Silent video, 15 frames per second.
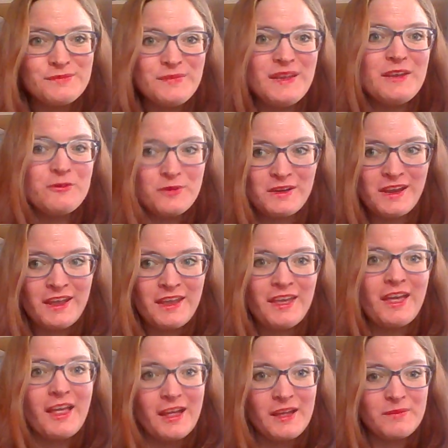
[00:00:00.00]
Hey, Renee,
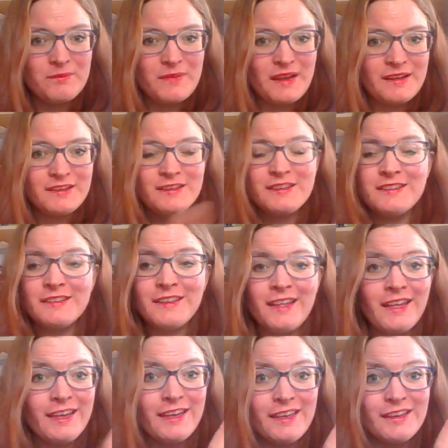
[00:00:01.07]
I'm back.
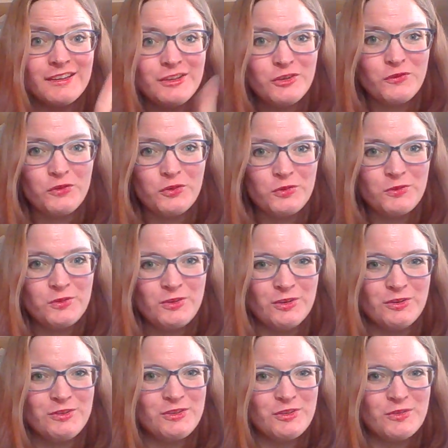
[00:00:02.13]
Hey, you thought you
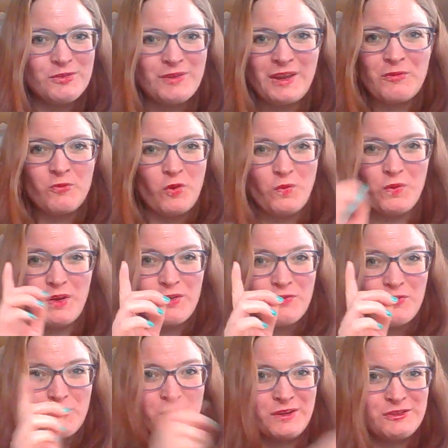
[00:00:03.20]
were going to get one winner
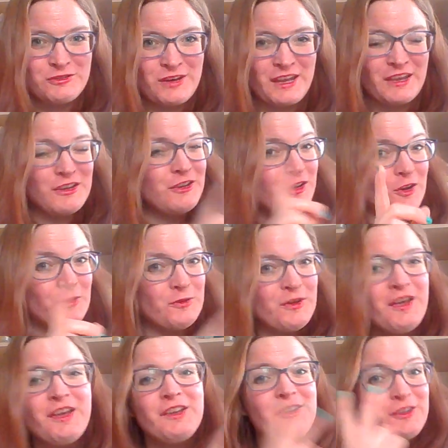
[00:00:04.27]
from me today? No,
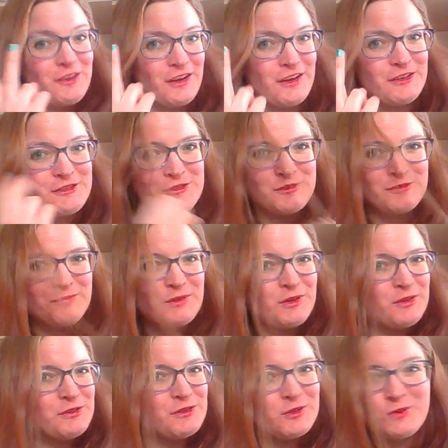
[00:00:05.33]
you're going to,
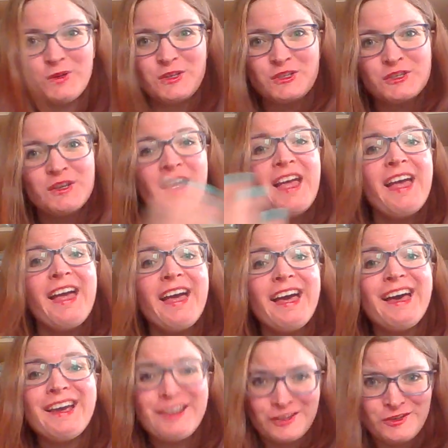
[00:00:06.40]
because you know what?
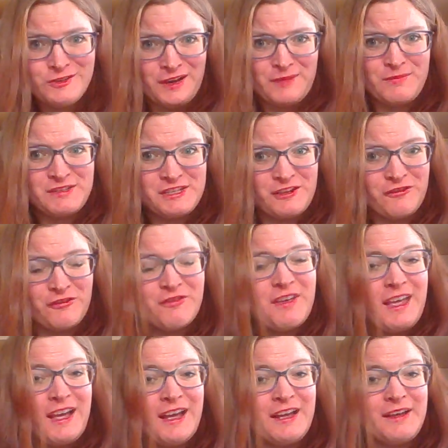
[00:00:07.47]
I couldn't help myself.
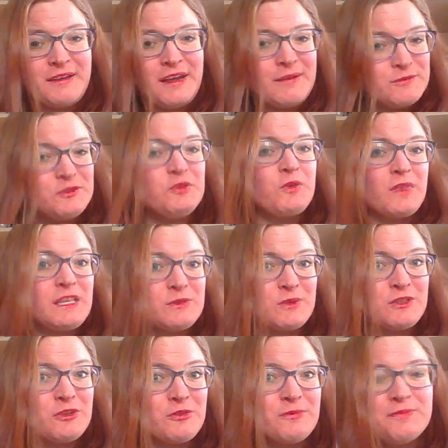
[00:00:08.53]
I'm doing this
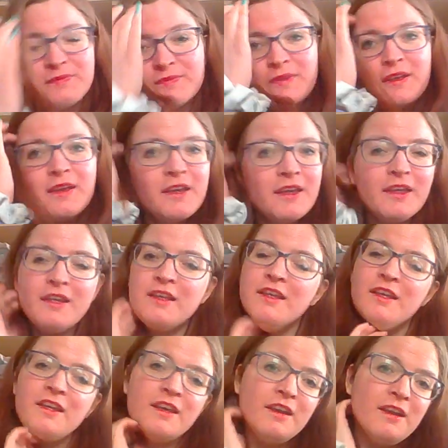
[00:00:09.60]
video.
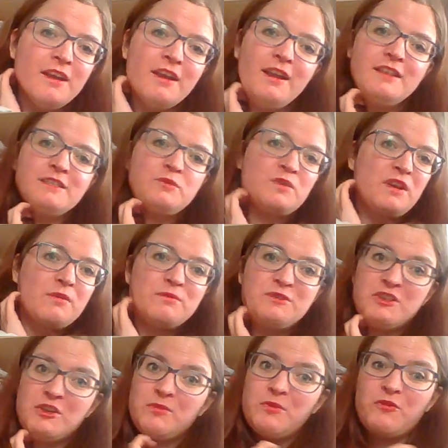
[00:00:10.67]
It's a video I've
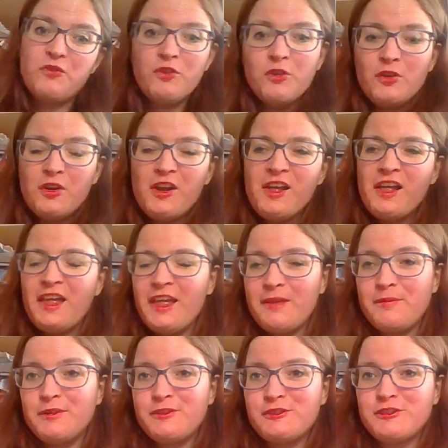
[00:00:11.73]
done before,
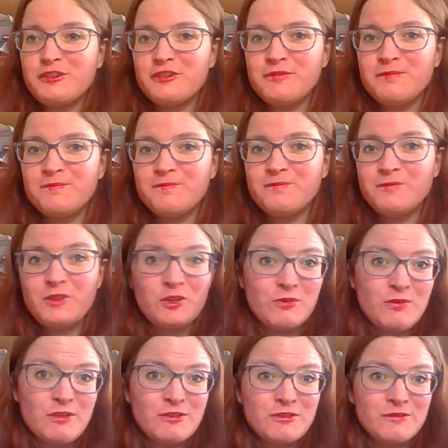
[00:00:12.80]
but you
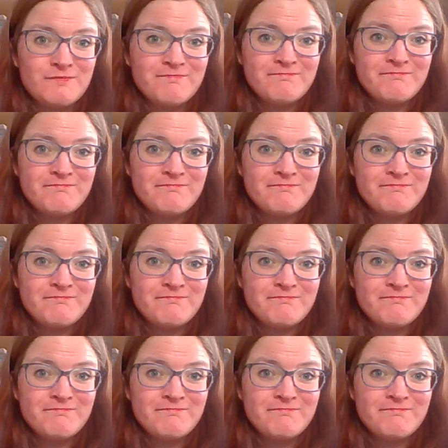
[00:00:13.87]
know what?